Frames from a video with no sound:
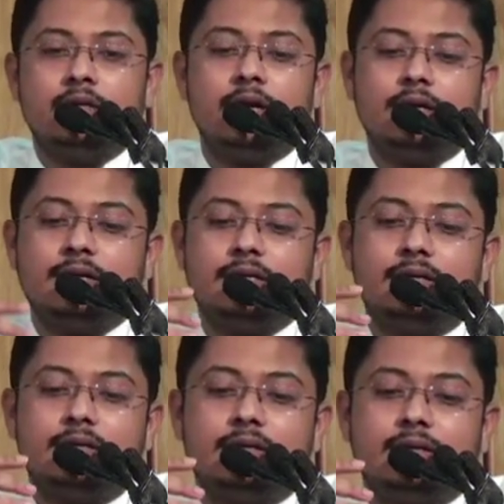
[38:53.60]
That
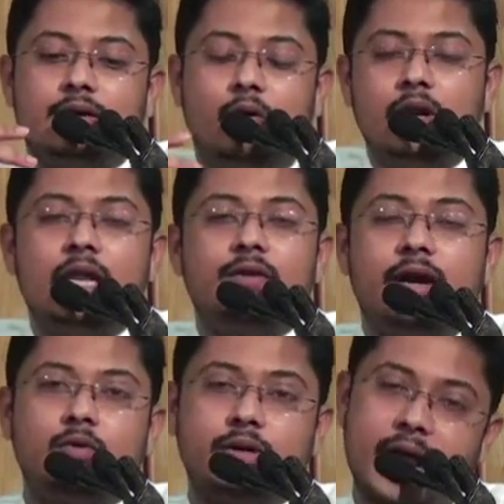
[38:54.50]
only
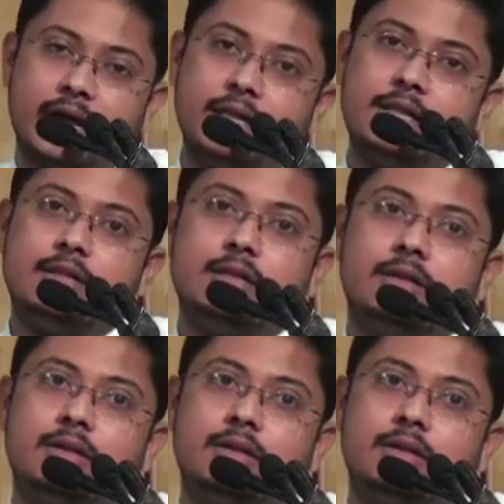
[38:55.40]
way to tackle